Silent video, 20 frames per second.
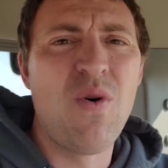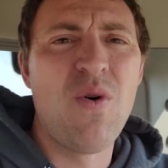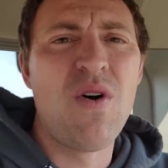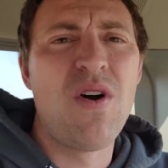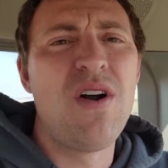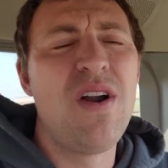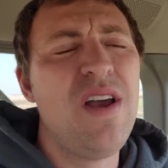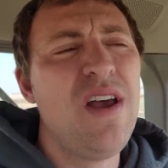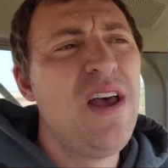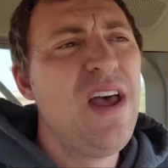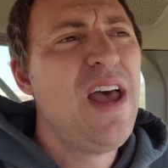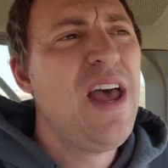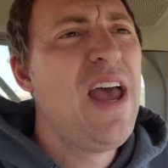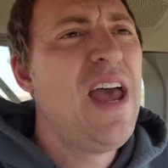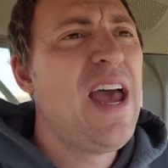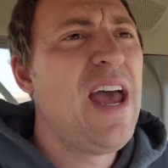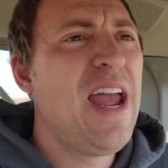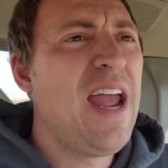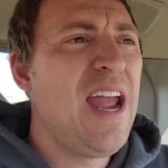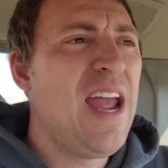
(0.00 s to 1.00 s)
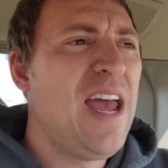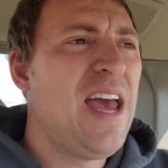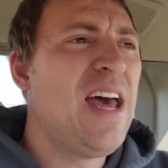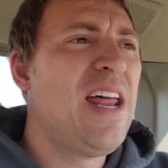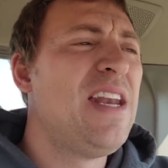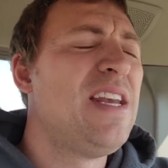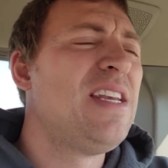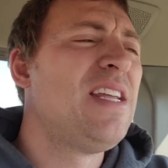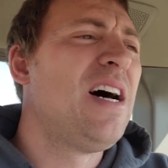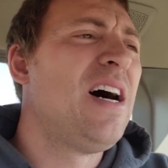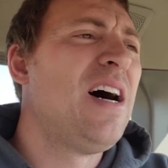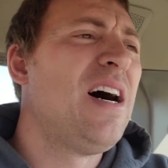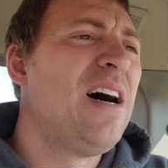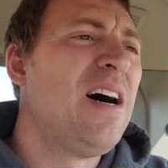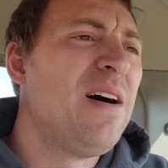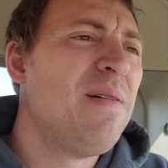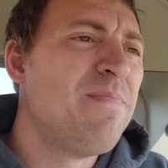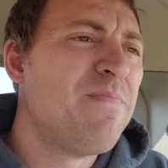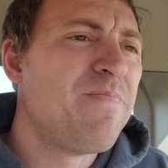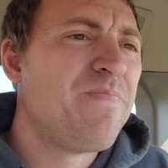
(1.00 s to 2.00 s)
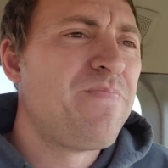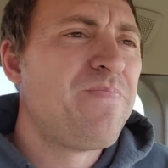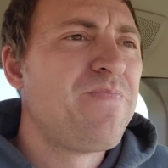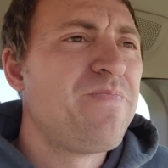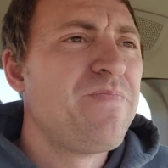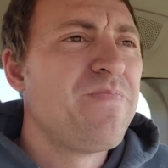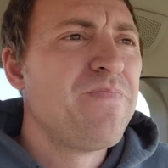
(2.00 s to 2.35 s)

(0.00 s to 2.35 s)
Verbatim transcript: corn, and um,